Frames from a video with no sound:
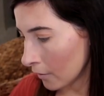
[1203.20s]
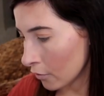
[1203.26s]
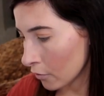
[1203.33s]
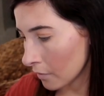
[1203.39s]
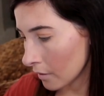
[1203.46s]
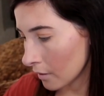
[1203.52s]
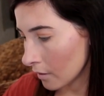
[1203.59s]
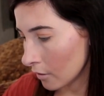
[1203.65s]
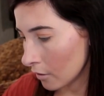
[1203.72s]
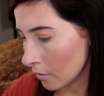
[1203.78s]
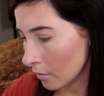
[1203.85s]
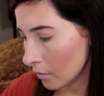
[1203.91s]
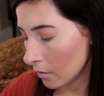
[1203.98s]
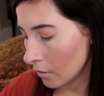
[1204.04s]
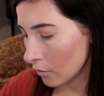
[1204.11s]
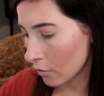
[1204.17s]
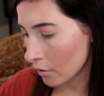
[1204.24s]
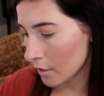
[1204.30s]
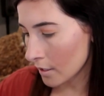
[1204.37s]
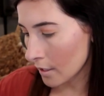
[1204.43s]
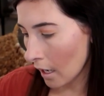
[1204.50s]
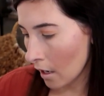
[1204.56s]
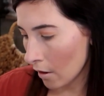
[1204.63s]
you don't, your
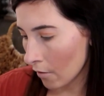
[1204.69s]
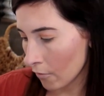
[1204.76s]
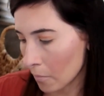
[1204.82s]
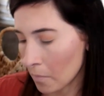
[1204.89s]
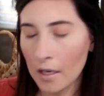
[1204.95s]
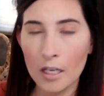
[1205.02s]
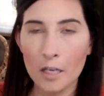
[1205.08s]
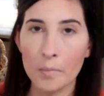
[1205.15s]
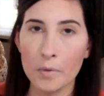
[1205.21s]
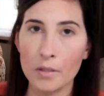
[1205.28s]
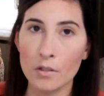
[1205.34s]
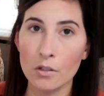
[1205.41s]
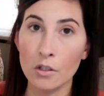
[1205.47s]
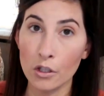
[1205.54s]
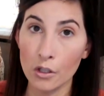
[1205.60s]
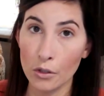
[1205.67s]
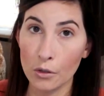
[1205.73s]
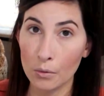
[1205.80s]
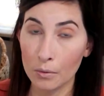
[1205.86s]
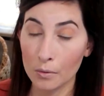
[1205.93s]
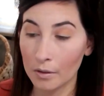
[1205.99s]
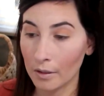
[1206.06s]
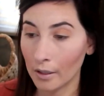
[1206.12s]
style for makeup is you.
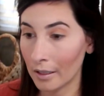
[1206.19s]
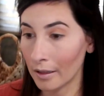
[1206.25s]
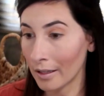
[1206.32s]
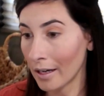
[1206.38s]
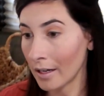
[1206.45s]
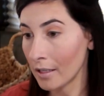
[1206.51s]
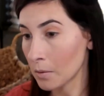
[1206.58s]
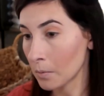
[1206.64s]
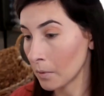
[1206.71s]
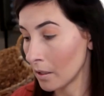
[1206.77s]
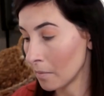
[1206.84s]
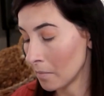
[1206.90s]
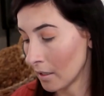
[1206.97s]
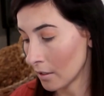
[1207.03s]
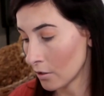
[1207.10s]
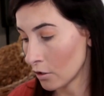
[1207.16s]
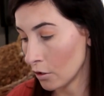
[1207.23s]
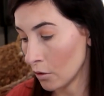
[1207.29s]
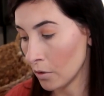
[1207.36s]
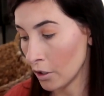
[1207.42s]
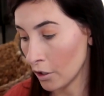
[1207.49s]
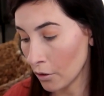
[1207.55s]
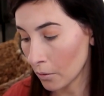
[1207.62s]
Like, that is what makes
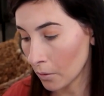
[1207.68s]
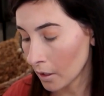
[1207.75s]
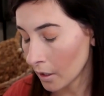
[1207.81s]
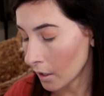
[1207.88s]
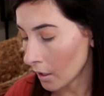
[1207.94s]
you you.